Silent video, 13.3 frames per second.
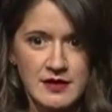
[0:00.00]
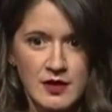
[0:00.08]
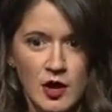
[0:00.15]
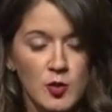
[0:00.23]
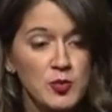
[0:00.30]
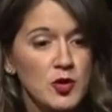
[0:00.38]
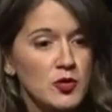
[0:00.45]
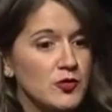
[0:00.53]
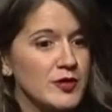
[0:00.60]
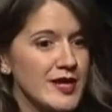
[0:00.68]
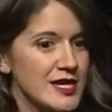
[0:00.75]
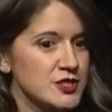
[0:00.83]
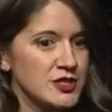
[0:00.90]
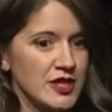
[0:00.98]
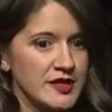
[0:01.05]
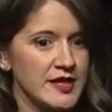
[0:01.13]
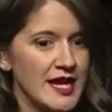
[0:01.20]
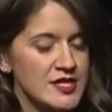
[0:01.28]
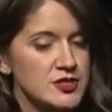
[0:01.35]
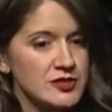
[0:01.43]
Our procreation on a
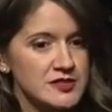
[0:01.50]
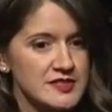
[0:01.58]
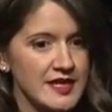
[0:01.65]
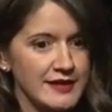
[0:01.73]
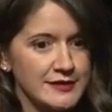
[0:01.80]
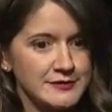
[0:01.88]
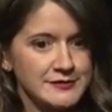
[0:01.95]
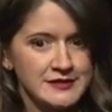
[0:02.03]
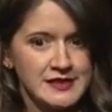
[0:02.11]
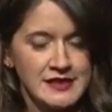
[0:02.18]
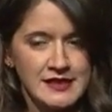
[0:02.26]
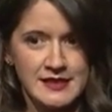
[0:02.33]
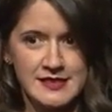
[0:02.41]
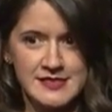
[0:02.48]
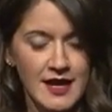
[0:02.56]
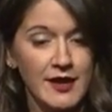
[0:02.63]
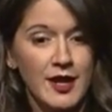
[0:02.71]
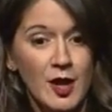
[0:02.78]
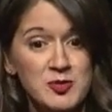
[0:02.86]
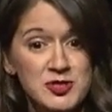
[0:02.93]
national scale is
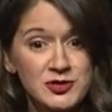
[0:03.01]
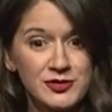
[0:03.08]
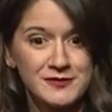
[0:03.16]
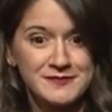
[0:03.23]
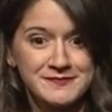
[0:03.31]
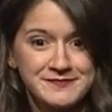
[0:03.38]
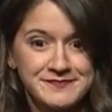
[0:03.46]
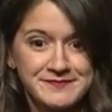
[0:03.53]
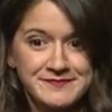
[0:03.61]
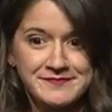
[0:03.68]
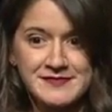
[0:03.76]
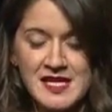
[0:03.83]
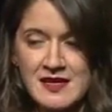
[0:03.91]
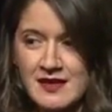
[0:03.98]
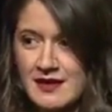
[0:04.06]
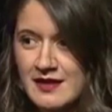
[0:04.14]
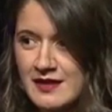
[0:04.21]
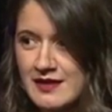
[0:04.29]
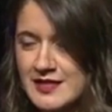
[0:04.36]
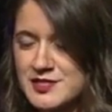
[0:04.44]
not optional. These